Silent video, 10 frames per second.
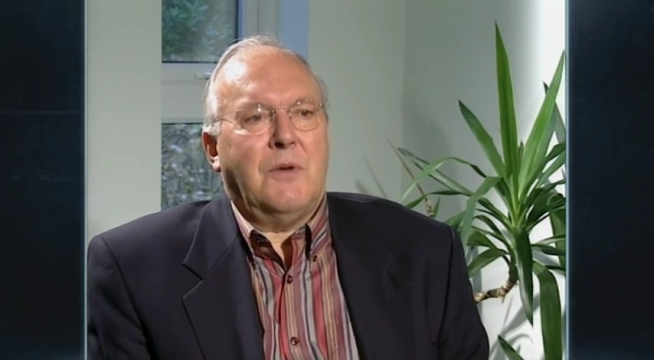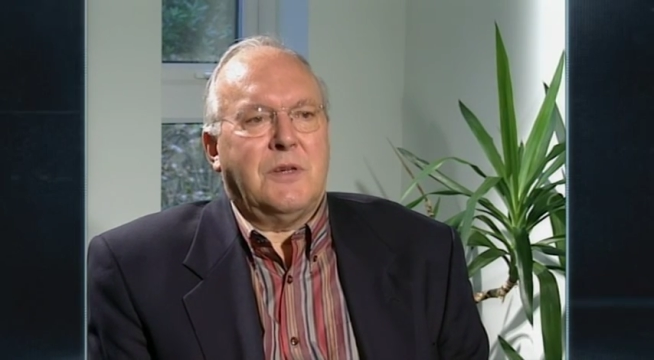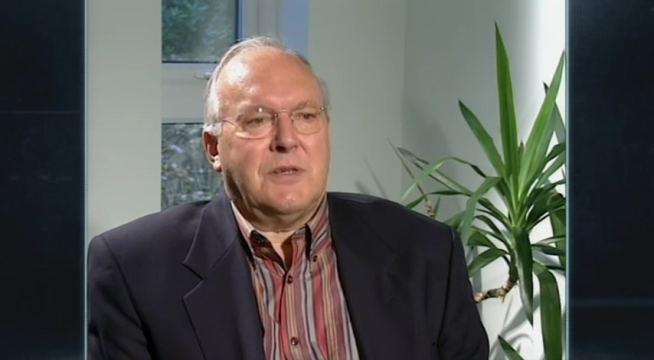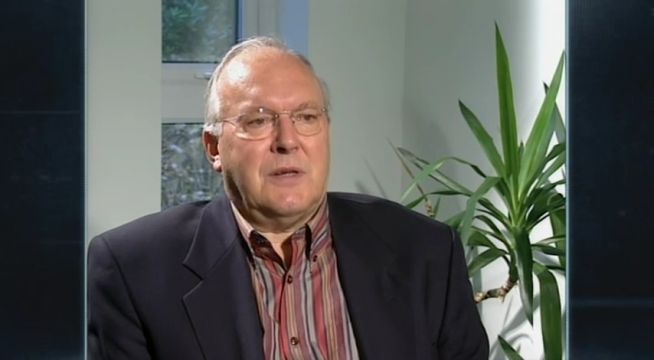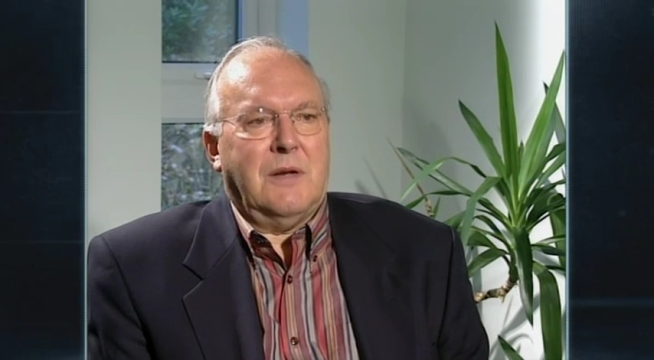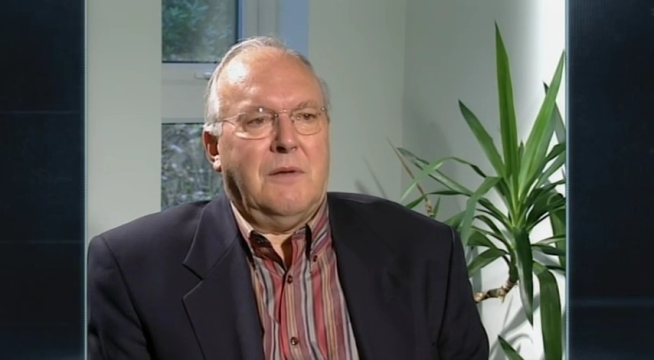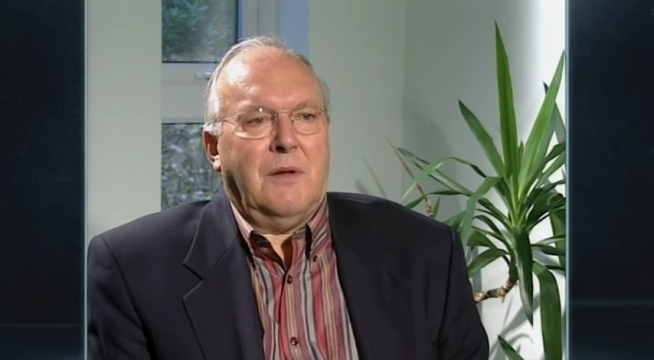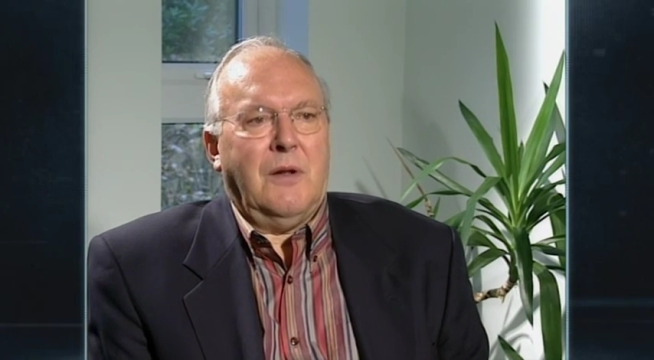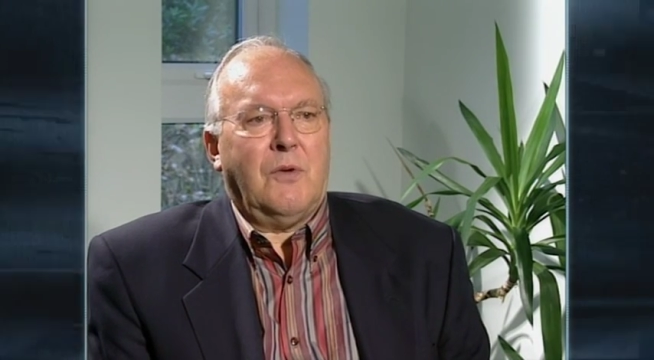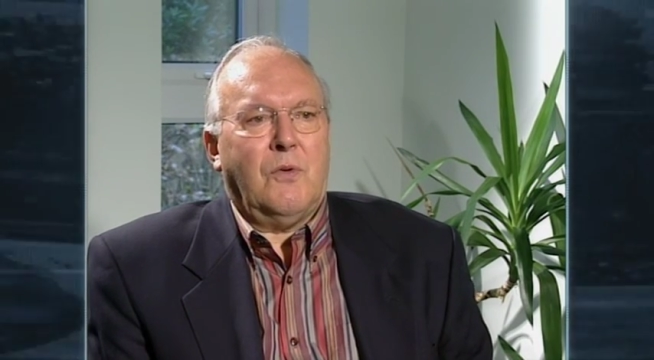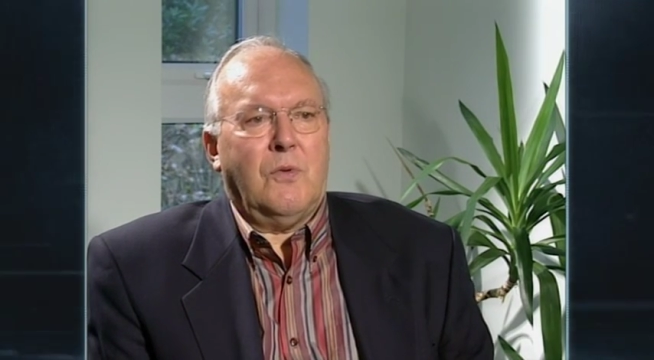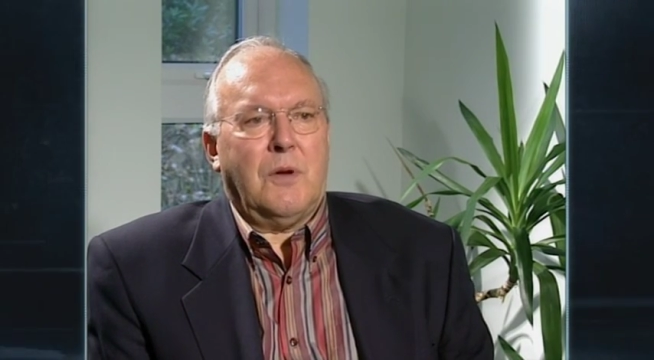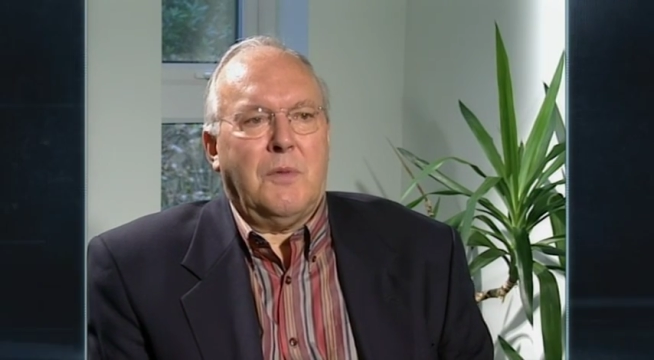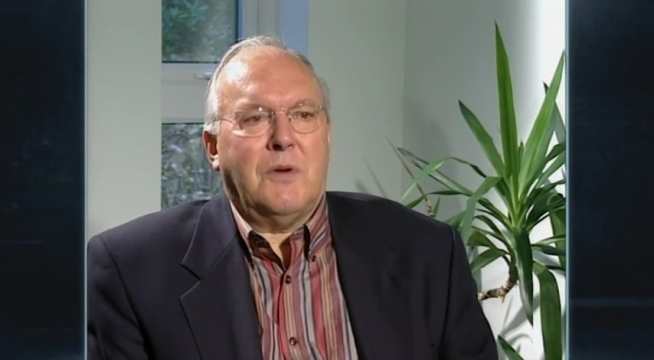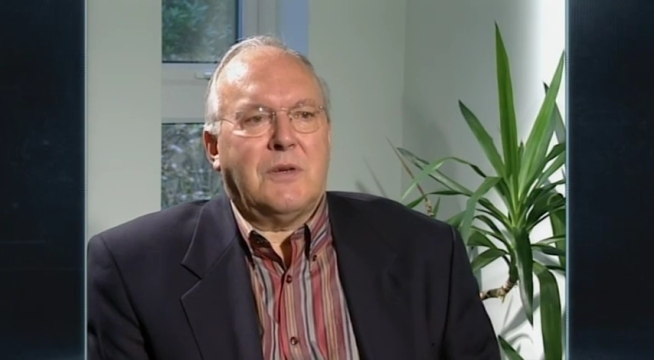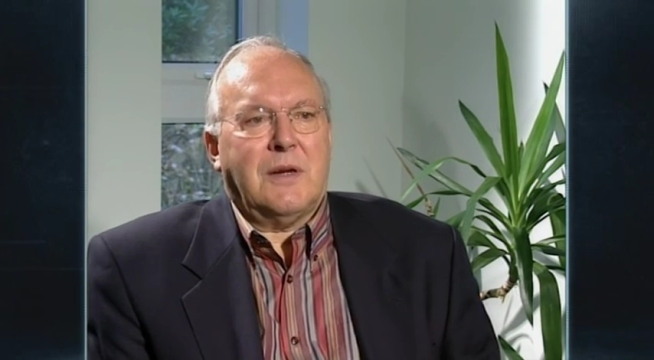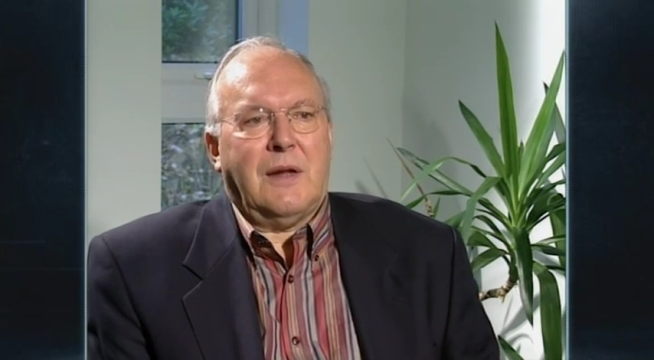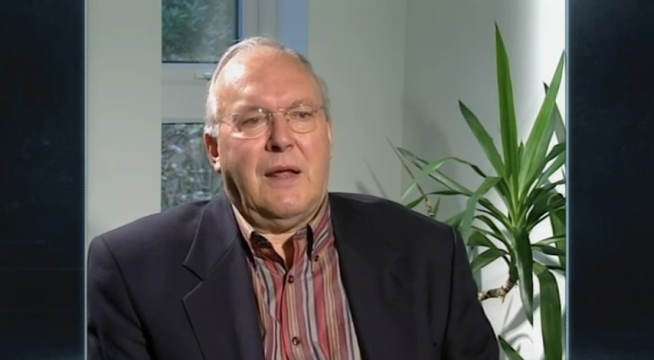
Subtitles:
which is a local community to